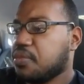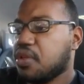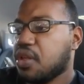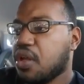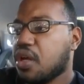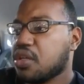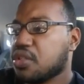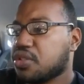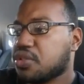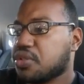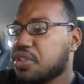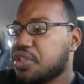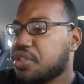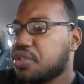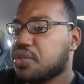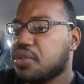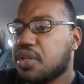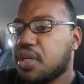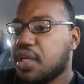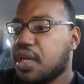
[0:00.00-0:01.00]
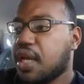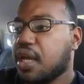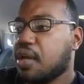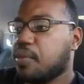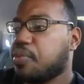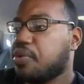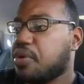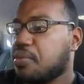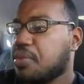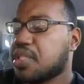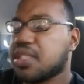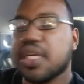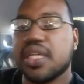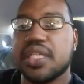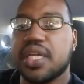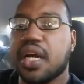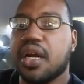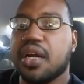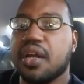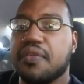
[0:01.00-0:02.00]
long story short, I pretty much got
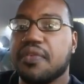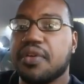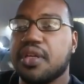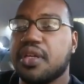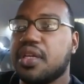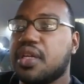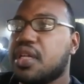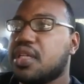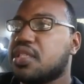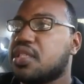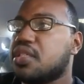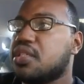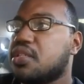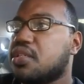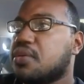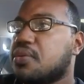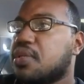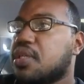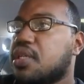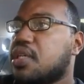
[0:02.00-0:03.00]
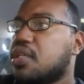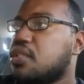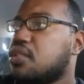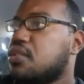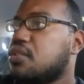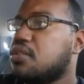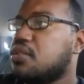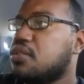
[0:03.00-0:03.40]
tired of it, and I said, you know what?